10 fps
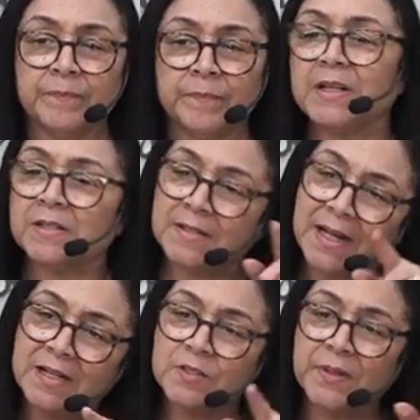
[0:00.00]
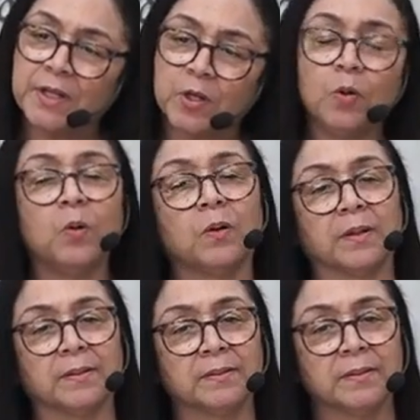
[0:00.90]
because that has been the
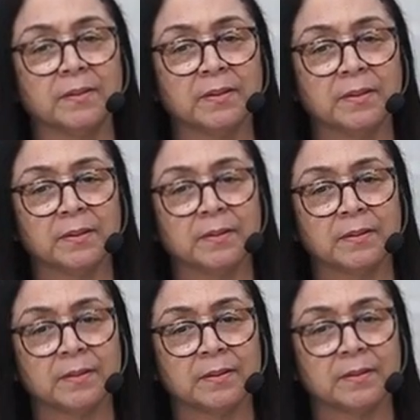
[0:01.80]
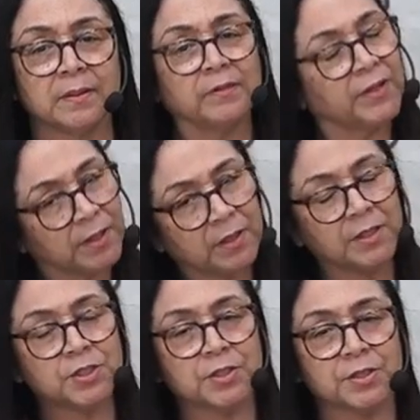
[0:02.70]
call of the early
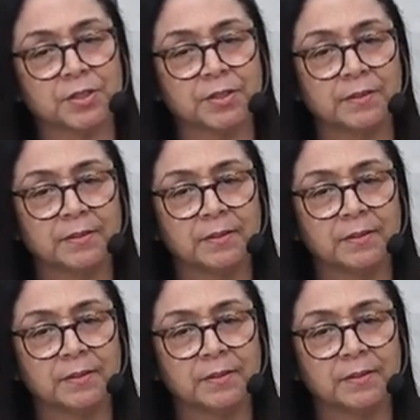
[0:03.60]
church.